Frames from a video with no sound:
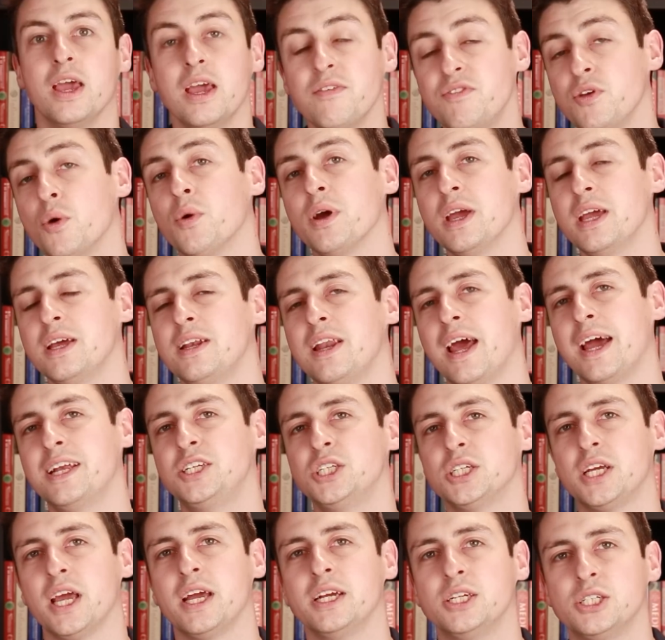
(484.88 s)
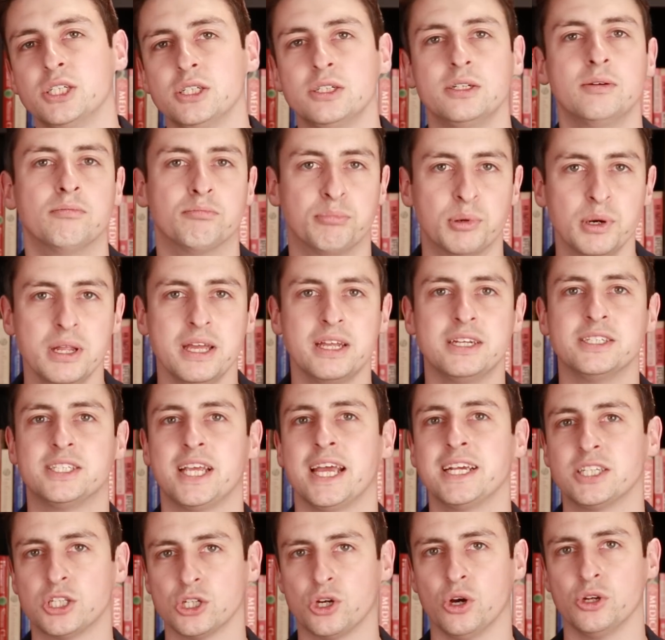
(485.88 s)
If you're in education, Brilliant
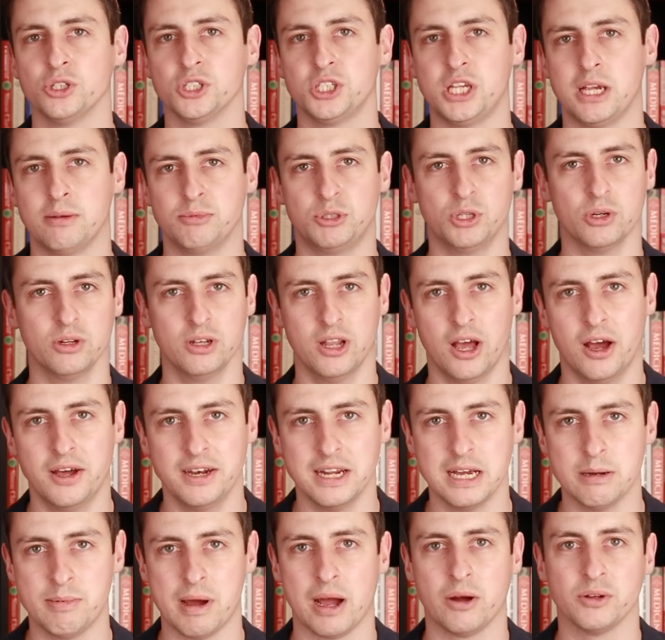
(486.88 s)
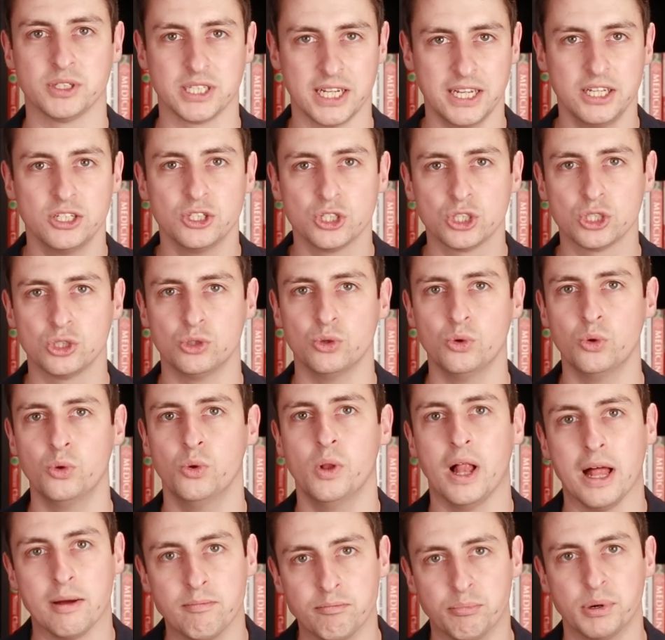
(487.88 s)
takes the concepts you're learning about in
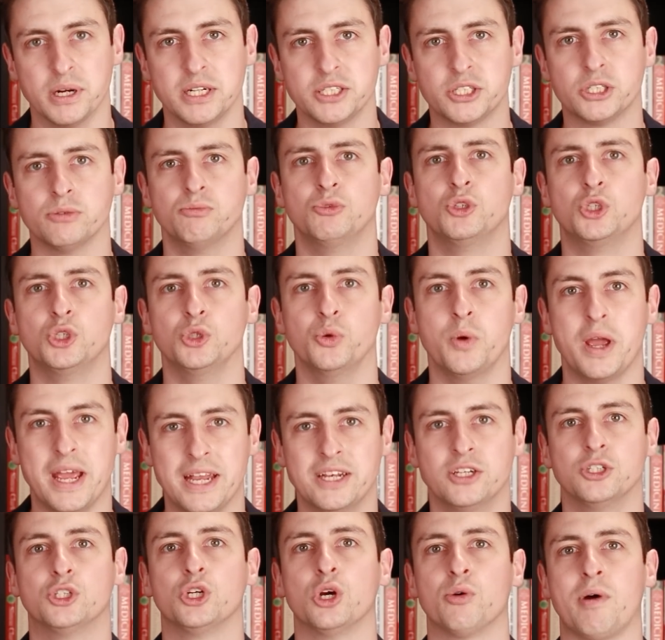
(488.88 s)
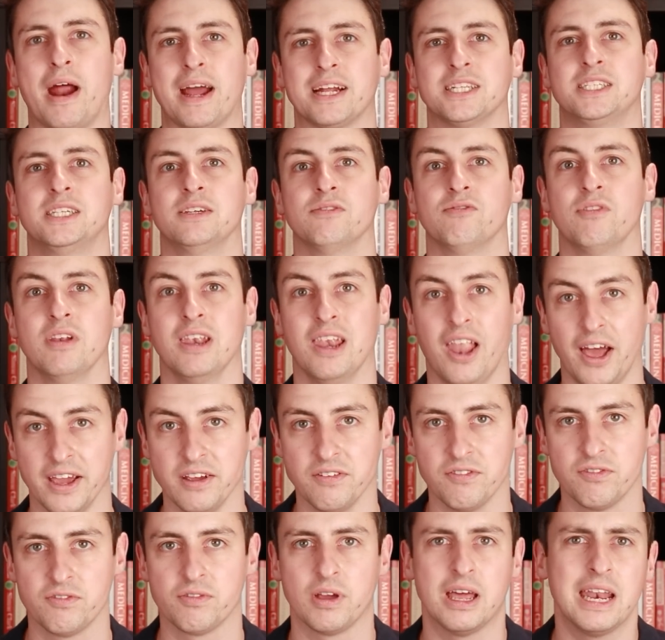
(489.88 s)
school and brings them to interactive life,